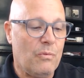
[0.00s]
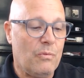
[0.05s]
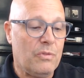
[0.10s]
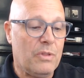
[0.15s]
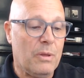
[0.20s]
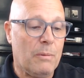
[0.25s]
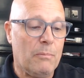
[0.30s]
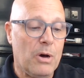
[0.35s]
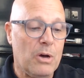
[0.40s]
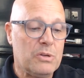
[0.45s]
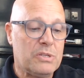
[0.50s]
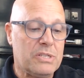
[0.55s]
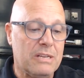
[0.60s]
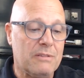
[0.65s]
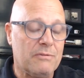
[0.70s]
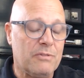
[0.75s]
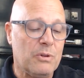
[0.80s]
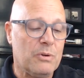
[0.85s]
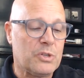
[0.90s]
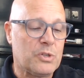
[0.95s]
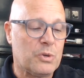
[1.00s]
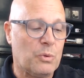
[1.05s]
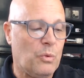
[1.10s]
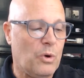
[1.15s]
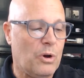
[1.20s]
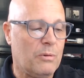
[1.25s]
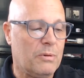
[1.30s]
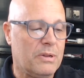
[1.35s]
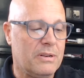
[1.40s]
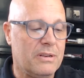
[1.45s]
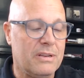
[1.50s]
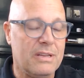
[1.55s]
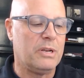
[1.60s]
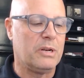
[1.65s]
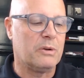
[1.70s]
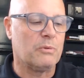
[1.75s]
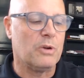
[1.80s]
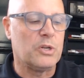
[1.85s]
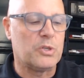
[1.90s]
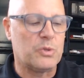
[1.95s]
the most influential woman
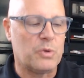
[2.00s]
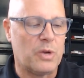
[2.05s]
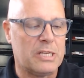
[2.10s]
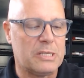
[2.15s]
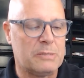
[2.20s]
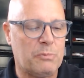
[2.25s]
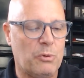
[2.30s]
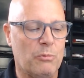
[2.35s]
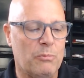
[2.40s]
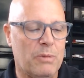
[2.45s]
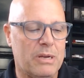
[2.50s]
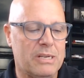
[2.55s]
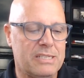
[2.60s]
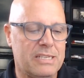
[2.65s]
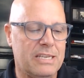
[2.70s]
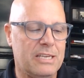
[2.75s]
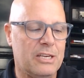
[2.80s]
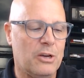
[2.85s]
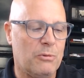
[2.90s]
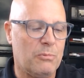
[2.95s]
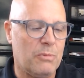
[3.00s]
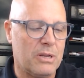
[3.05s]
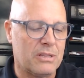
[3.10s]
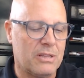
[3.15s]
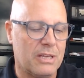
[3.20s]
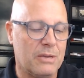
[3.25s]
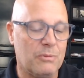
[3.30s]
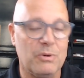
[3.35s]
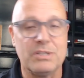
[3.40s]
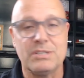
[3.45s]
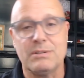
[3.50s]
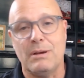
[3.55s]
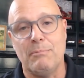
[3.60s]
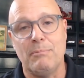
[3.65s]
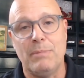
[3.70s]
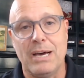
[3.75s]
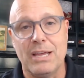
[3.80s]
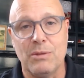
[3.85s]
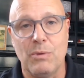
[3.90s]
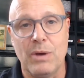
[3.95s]
in road transport by CEO Monthly, which,
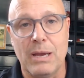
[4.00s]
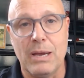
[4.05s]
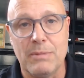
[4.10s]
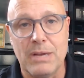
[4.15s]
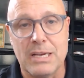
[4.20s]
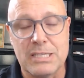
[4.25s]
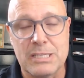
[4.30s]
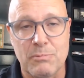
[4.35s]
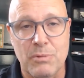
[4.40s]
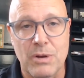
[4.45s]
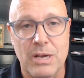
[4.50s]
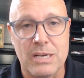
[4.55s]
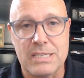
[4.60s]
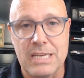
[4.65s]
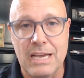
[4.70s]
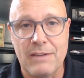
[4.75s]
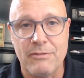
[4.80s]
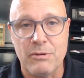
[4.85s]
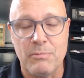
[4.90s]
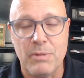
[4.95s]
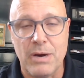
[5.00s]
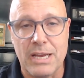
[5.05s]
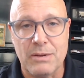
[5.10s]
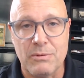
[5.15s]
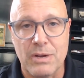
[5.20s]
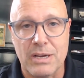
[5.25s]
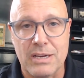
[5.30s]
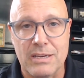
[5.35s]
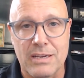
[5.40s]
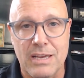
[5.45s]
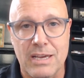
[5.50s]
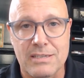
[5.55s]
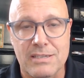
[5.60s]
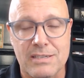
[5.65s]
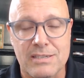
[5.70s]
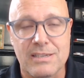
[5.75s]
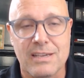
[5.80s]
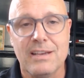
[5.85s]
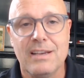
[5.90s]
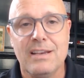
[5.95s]
by the way, I'm not surprised everybody
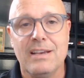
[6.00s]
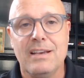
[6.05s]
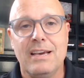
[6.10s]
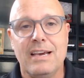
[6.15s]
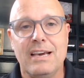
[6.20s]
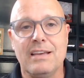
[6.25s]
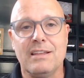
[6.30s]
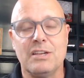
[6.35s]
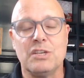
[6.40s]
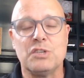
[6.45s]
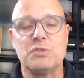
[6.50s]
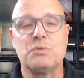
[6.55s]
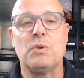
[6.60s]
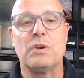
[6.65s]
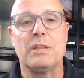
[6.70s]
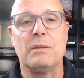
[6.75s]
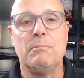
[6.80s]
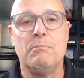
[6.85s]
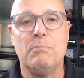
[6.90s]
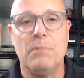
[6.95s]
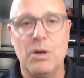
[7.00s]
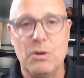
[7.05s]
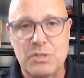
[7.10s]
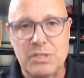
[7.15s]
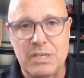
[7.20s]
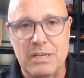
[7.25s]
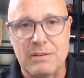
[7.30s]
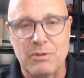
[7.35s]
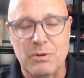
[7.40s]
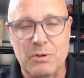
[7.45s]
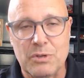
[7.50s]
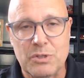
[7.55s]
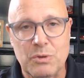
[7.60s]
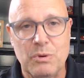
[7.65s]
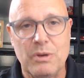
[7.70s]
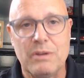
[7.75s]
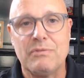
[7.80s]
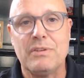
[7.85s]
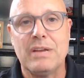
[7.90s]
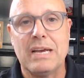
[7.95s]
recognizes Ellen as one of the most
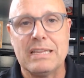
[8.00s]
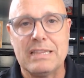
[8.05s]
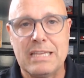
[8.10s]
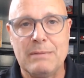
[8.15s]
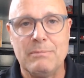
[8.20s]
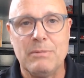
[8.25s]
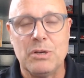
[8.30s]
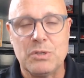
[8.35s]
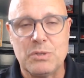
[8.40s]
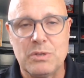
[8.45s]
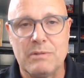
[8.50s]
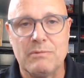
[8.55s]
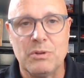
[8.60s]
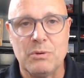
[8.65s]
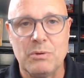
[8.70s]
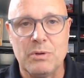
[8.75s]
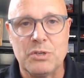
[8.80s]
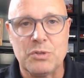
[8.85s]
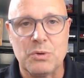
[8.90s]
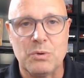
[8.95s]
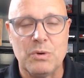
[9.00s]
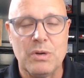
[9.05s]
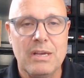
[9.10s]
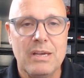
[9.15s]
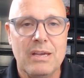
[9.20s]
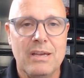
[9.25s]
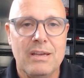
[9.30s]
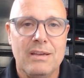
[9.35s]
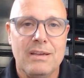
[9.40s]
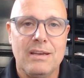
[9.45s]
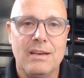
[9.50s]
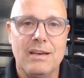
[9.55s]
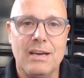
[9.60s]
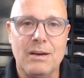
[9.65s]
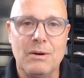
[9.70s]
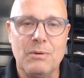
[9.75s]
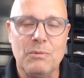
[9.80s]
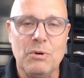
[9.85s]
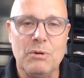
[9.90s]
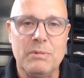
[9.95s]
influential, if not the most influential
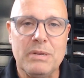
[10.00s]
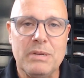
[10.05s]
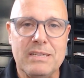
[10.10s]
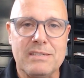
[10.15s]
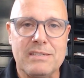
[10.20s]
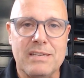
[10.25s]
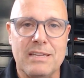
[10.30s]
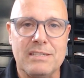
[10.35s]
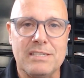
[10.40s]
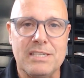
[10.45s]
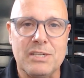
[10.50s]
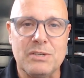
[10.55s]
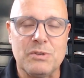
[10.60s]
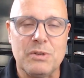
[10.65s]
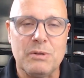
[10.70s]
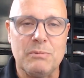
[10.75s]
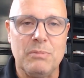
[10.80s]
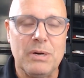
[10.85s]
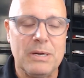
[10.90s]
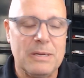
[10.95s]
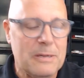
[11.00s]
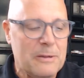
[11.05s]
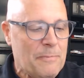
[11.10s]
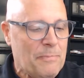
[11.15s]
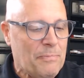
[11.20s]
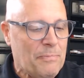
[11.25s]
woman inside this industry. But